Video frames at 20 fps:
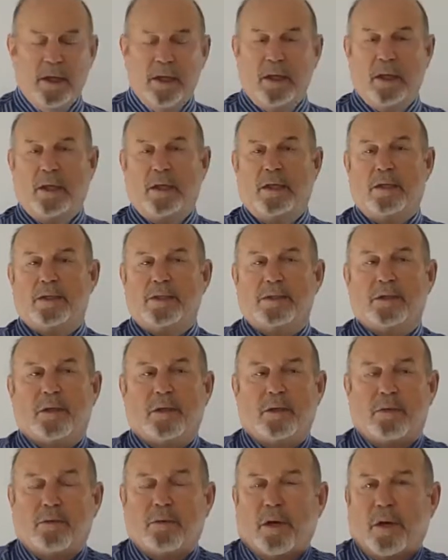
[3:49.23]
It is
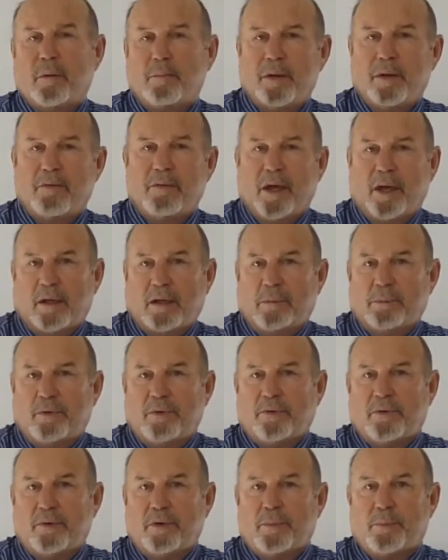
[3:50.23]
incredibly
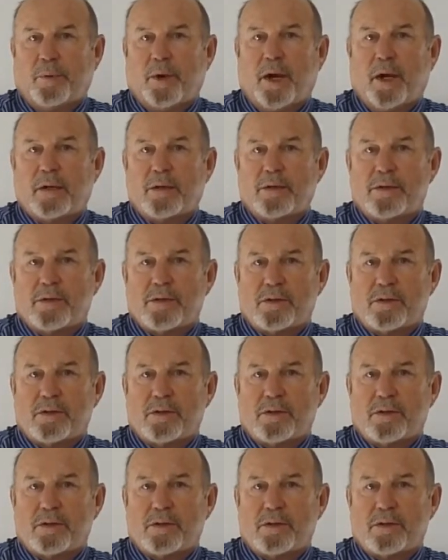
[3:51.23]
valuable for your practice.